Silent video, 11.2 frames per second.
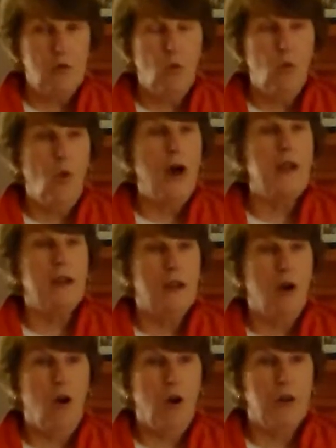I mean, what,
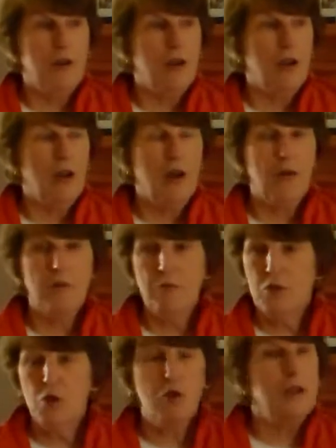
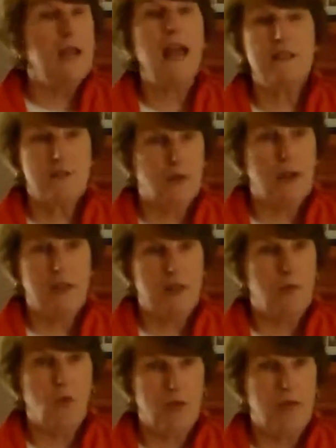you couldn't ask for
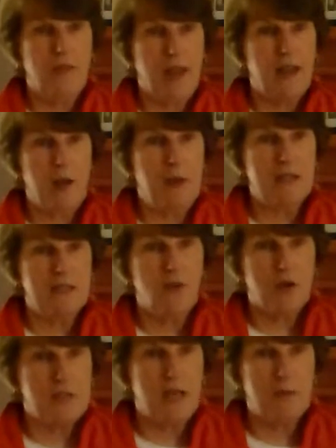anything more. Yeah. I mean, as far